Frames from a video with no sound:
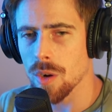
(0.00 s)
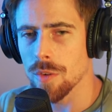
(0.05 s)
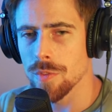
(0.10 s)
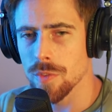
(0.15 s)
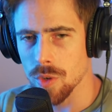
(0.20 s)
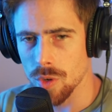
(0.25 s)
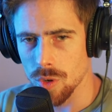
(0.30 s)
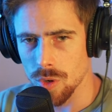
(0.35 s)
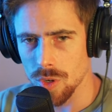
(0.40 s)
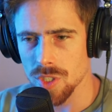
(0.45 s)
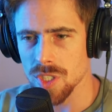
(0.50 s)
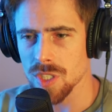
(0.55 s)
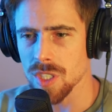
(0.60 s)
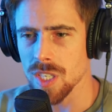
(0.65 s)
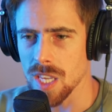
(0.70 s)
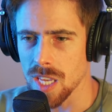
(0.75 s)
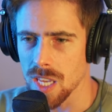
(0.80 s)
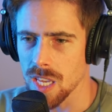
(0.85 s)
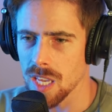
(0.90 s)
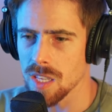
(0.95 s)
Of course,
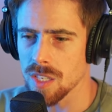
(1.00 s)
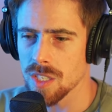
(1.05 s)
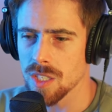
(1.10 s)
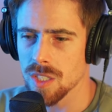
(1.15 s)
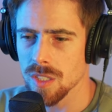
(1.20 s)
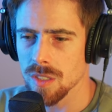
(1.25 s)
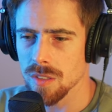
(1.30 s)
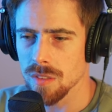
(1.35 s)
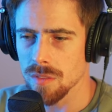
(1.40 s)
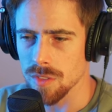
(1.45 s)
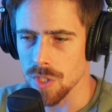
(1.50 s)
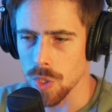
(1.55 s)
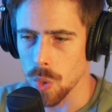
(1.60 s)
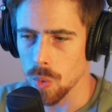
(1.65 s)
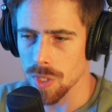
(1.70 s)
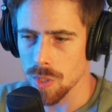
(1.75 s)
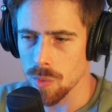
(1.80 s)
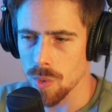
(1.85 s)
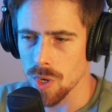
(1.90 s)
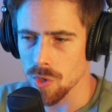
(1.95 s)
he's the
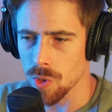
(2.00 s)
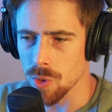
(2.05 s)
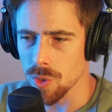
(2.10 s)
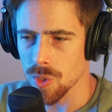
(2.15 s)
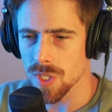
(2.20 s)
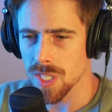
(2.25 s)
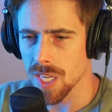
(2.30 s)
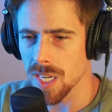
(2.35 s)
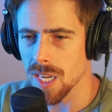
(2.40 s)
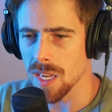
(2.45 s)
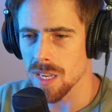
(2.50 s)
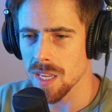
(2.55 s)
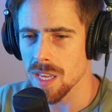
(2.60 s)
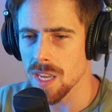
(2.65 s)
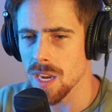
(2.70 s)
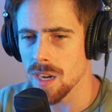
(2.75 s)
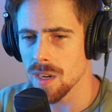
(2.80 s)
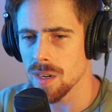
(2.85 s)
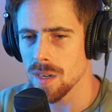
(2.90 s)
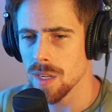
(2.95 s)
only one who's singing
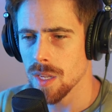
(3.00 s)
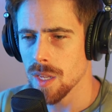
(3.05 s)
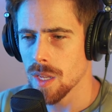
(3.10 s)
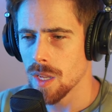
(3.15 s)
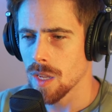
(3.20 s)
here.